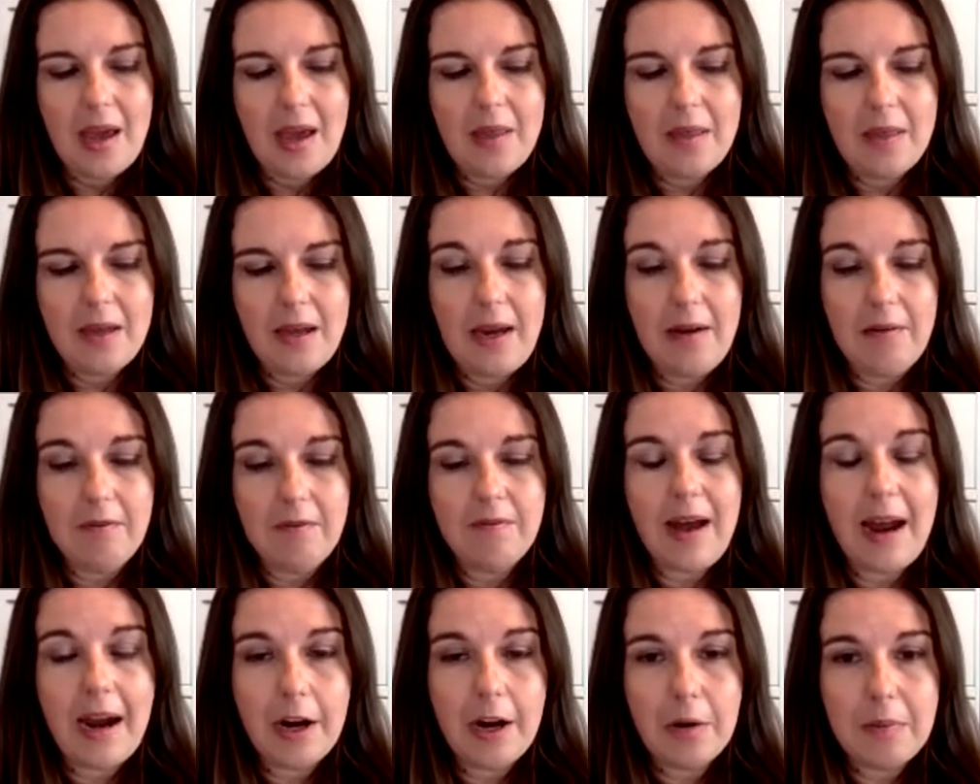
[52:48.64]
the
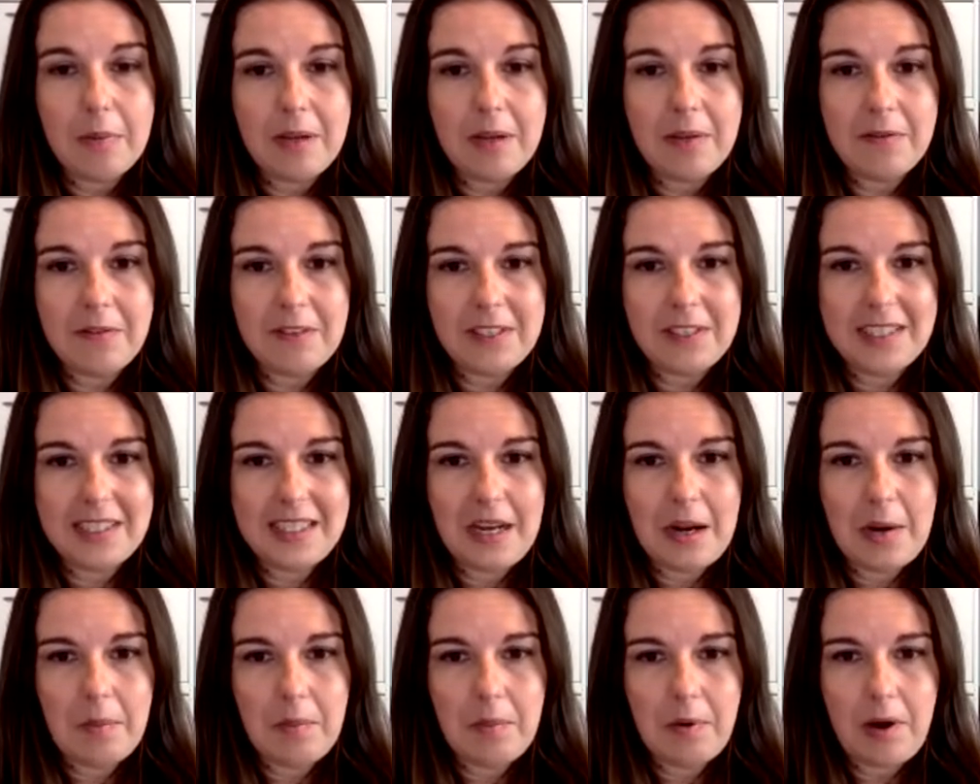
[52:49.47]
environment for
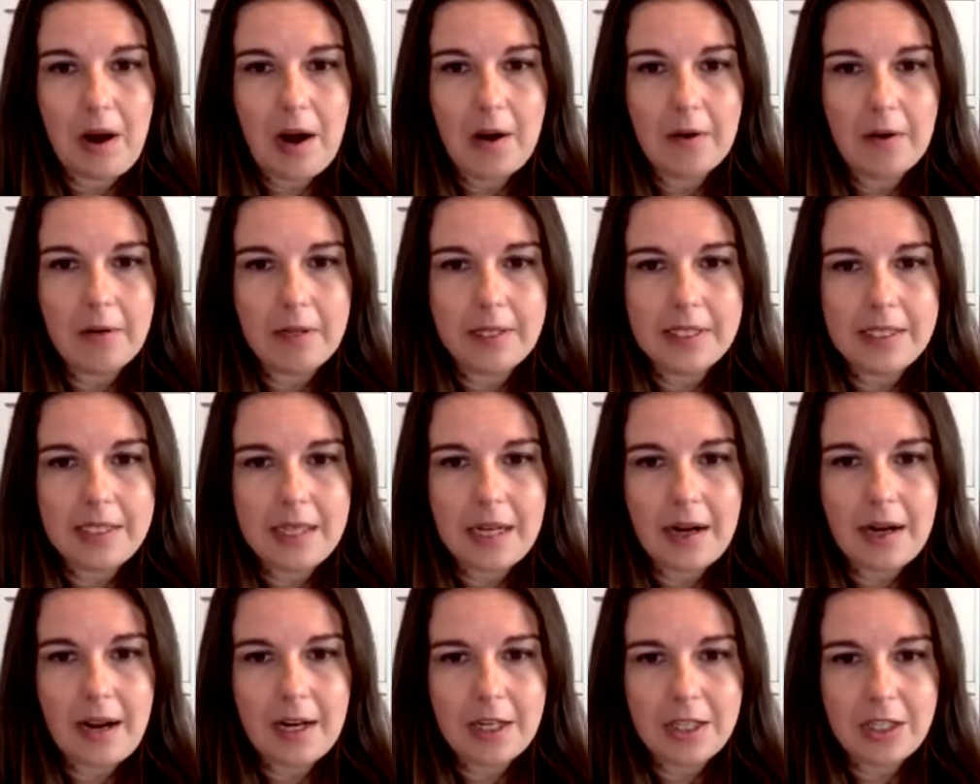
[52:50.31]
seeing progress
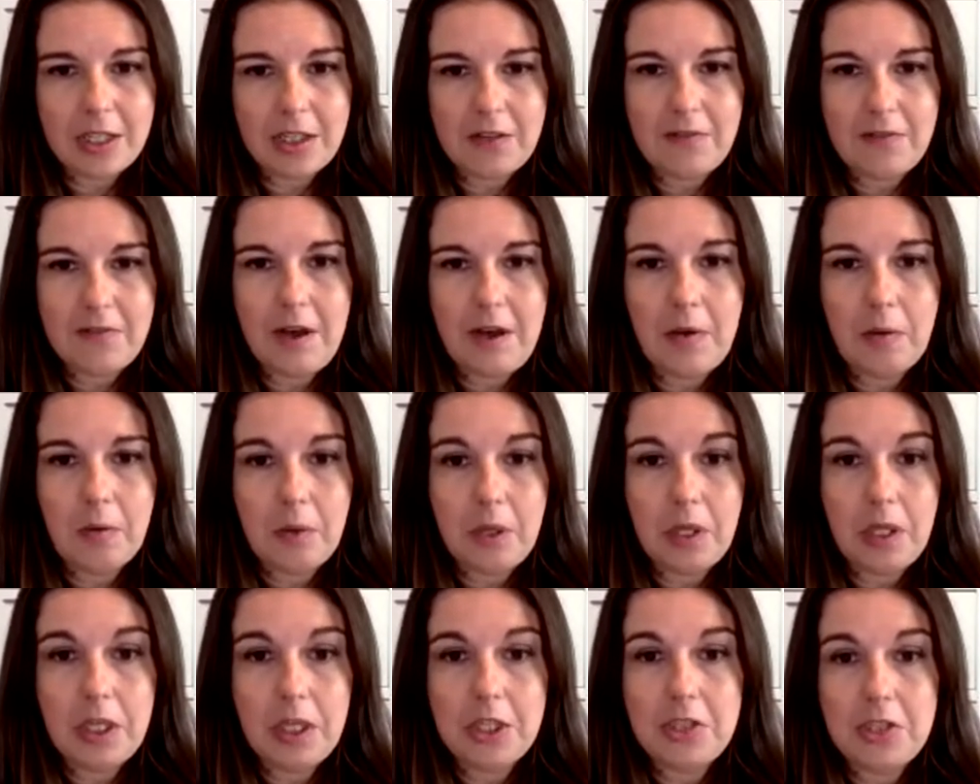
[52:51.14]
there actually felt
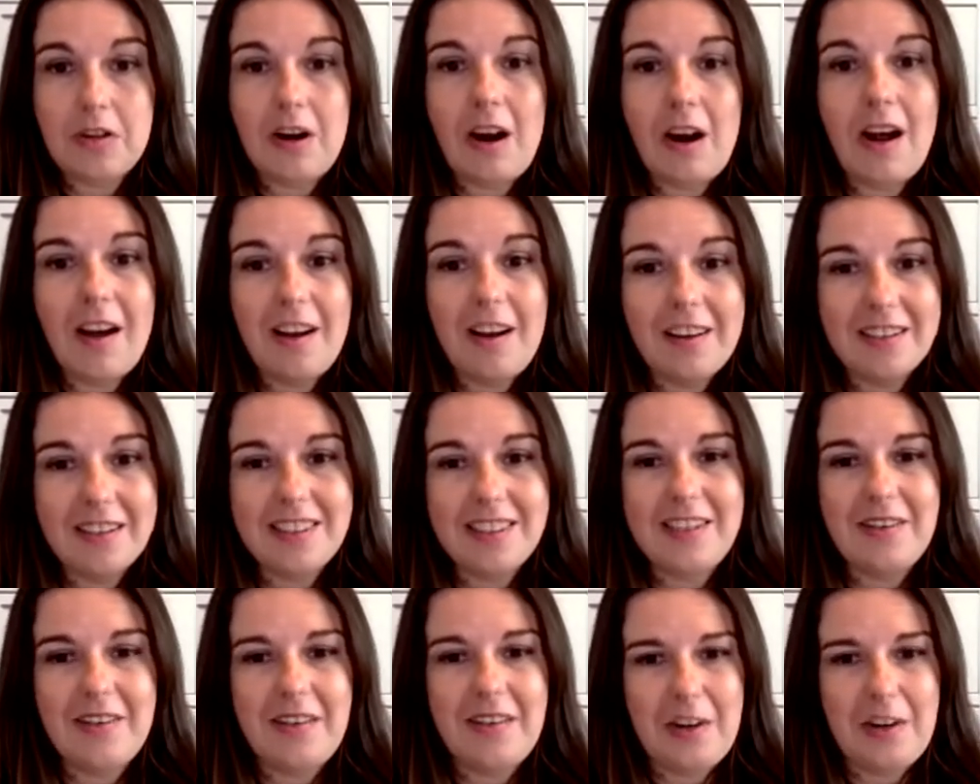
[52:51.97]
really strong.
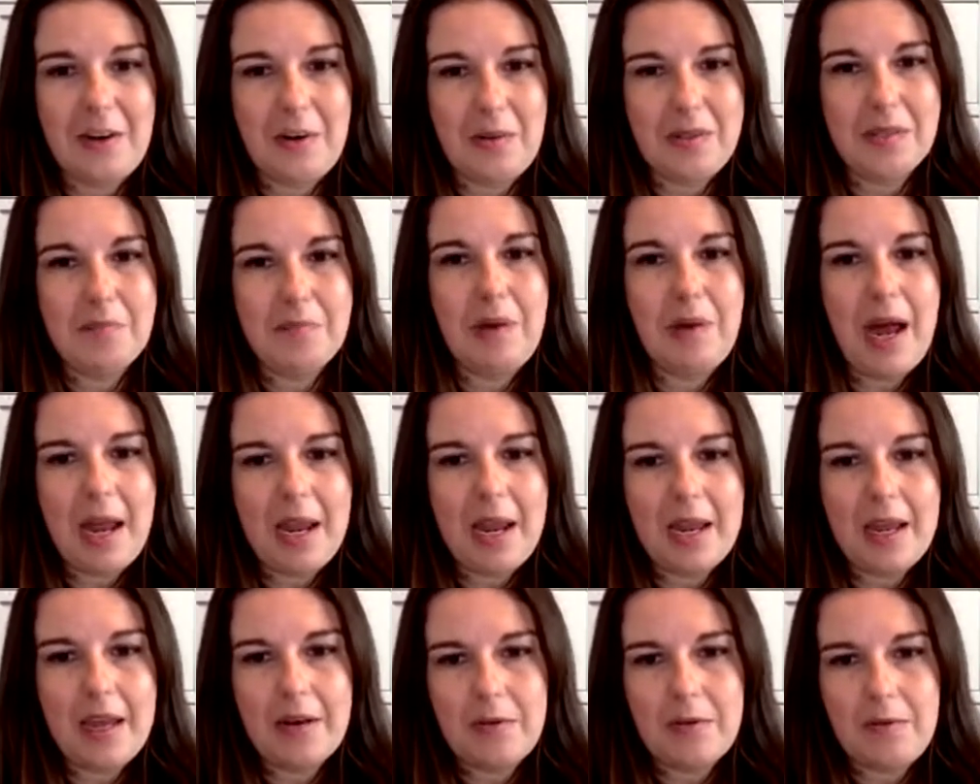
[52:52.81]
So there was mm-hmm.
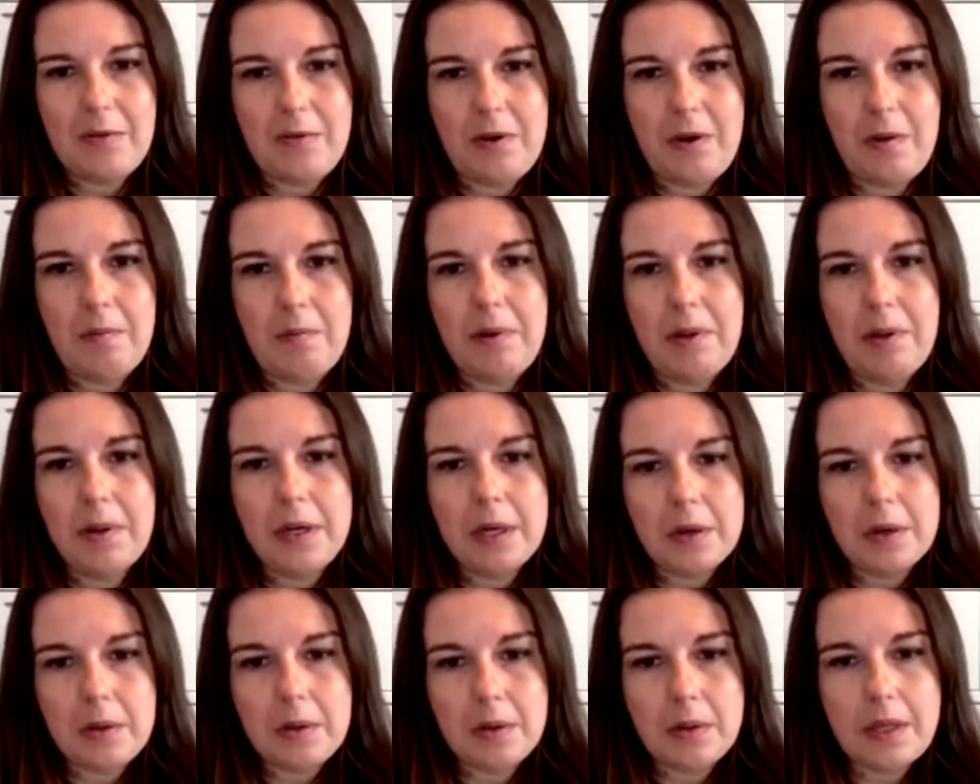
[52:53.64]
buy-in from
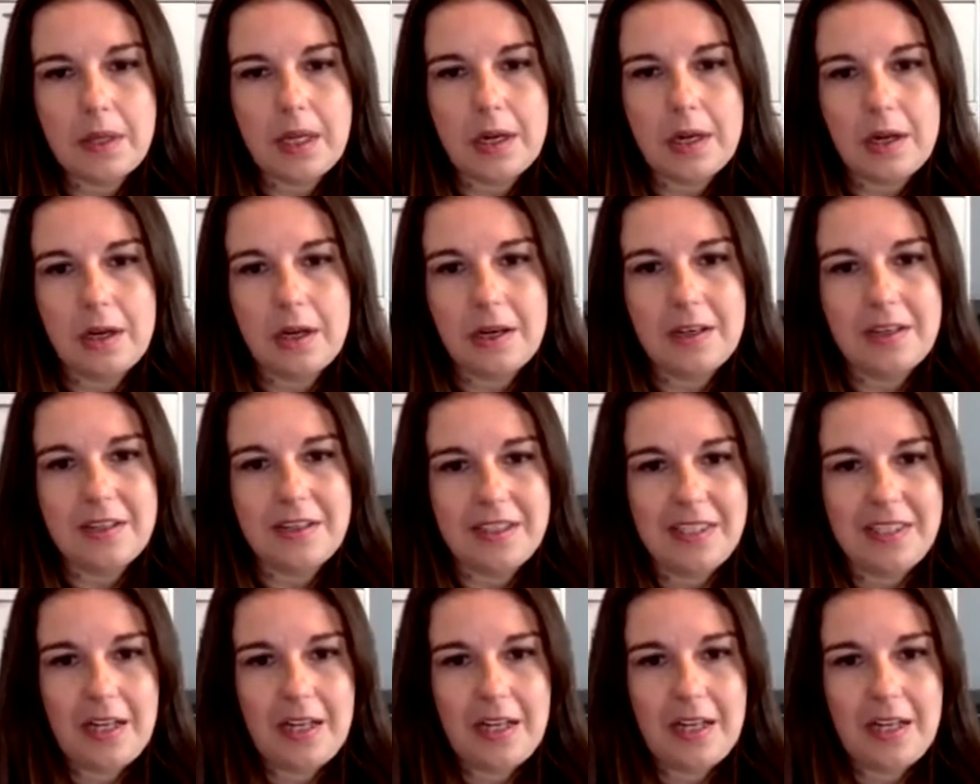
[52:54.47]
political leaders.